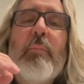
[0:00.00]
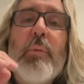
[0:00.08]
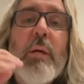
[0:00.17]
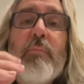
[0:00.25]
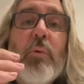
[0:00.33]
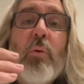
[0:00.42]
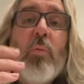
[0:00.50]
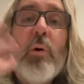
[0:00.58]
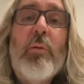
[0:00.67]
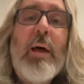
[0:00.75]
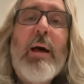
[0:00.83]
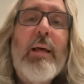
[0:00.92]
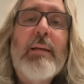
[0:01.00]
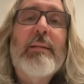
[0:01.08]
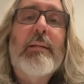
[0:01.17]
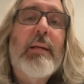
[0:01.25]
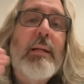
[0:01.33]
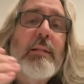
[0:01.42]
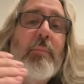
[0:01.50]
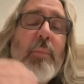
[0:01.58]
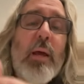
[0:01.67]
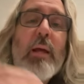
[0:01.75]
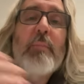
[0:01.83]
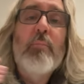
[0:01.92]
People will not hesitate to
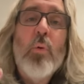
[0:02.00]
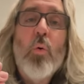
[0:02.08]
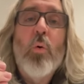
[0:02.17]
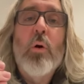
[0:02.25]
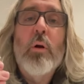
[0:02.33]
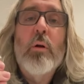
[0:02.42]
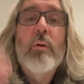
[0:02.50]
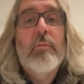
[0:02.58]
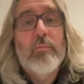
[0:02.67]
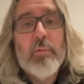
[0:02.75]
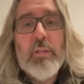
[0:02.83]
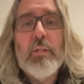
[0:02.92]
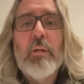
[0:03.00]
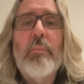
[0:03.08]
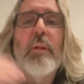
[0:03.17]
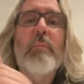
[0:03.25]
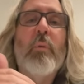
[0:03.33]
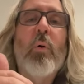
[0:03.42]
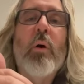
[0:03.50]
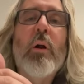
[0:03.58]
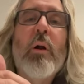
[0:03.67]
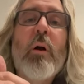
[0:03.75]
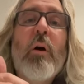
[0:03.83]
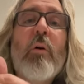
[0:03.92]
pay more, reasonably
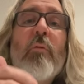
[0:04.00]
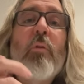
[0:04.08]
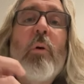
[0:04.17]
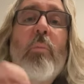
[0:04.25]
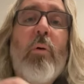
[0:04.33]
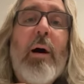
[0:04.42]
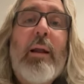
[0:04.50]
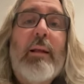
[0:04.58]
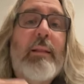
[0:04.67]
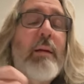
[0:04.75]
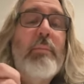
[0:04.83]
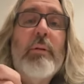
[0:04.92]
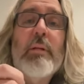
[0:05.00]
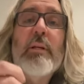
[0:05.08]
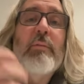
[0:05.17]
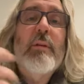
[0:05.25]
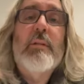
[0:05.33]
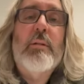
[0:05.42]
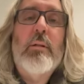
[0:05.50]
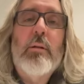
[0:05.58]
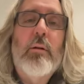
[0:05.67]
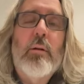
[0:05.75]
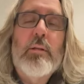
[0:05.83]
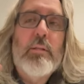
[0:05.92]
more, for a product they believe is
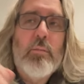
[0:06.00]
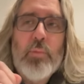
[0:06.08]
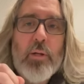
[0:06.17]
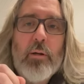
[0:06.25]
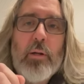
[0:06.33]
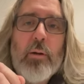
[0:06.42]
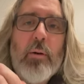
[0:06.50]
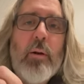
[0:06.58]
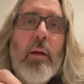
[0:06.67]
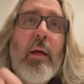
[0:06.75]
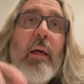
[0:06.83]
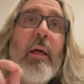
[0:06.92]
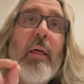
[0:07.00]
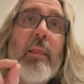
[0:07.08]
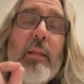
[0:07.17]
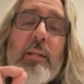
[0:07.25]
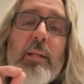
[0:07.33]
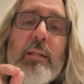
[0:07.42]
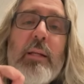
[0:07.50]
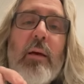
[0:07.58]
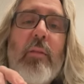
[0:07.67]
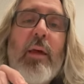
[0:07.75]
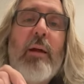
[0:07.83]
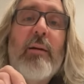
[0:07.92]
clearly superior. The detail
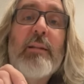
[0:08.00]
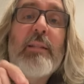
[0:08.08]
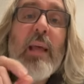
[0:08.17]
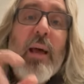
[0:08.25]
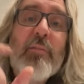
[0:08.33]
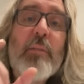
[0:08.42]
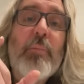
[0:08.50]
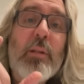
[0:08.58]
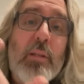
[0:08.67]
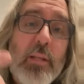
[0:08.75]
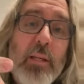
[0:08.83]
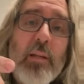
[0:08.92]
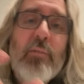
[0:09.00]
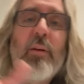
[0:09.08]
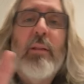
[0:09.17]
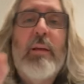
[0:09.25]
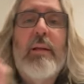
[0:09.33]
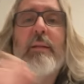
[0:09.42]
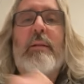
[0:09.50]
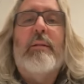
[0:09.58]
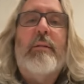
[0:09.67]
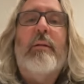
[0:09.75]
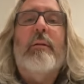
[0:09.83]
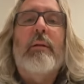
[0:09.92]
there is they have to believe that it
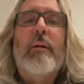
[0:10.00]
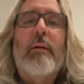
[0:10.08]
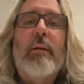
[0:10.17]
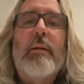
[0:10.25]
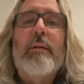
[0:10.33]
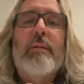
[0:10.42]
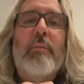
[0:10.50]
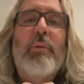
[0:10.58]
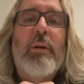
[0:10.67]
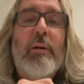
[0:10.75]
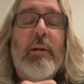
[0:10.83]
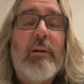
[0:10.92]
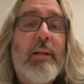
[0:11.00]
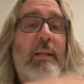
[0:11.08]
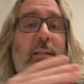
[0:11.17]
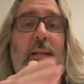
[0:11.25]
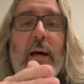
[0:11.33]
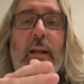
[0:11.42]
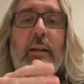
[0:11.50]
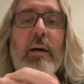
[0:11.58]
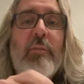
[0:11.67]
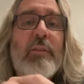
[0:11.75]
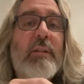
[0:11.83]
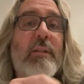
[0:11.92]
is clearly superior. It's not
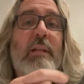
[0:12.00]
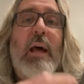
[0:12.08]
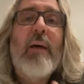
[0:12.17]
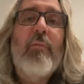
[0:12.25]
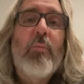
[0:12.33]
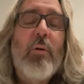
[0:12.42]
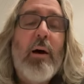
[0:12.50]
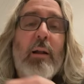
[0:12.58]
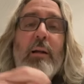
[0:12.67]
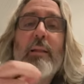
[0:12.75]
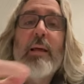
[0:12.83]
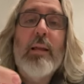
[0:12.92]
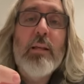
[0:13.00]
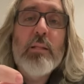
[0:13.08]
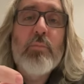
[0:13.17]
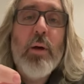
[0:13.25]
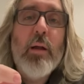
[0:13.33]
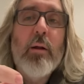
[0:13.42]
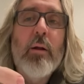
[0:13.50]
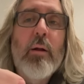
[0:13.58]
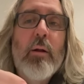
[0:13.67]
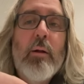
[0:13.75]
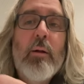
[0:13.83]
enough to just have a product that is better.